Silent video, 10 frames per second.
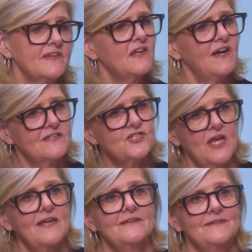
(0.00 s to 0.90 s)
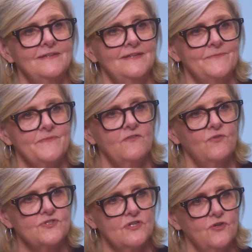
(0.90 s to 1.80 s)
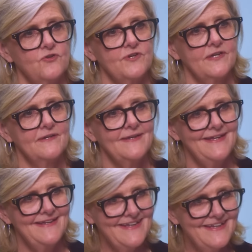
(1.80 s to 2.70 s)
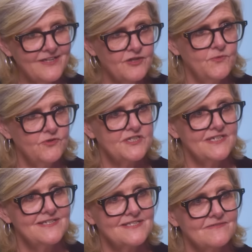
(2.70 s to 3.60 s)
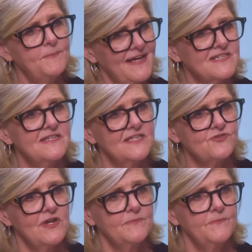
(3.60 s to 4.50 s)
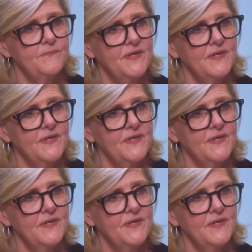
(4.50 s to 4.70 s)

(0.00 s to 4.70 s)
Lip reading: the light and shade of what's occurring in communities back to the Australian